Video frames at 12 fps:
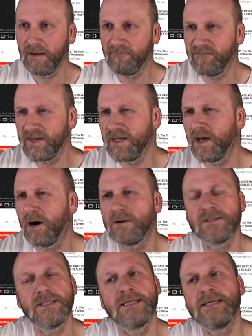video. I
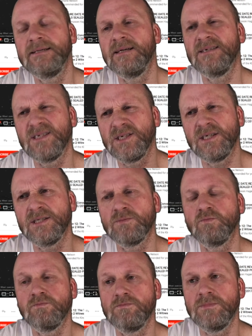was thinking, it's just
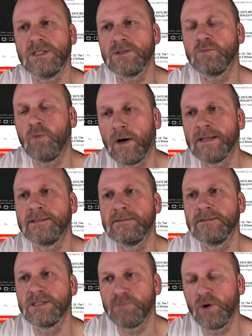
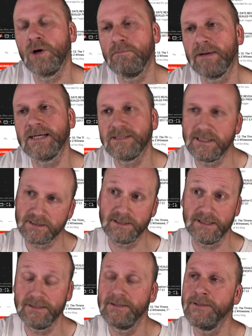one sperm
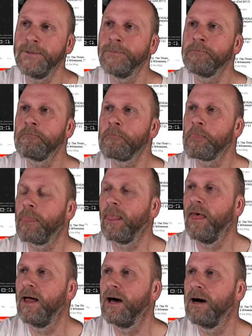basically,
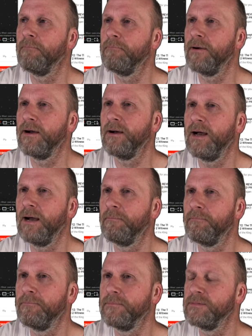and
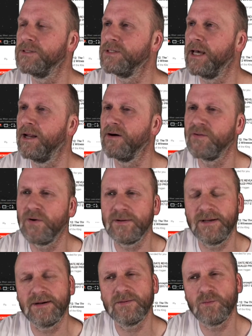I thought,
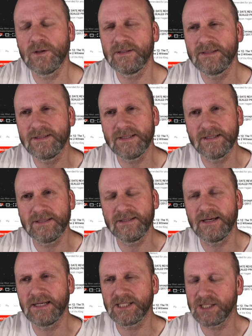
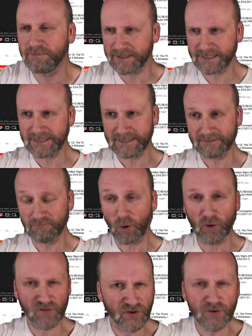there has to be
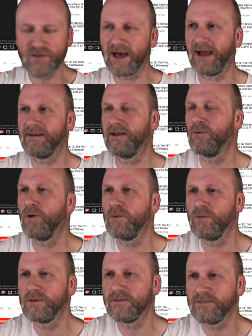more to that.
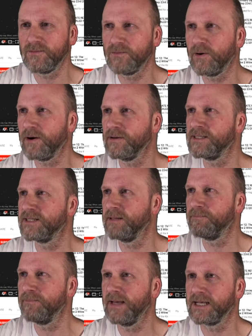Where is
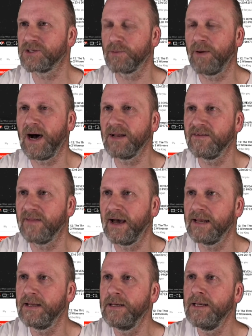the extra part to
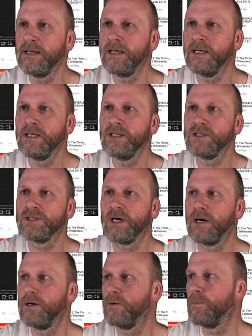that?
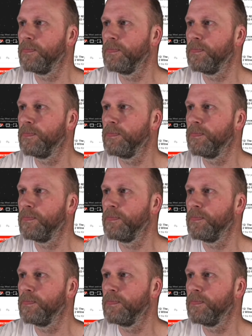So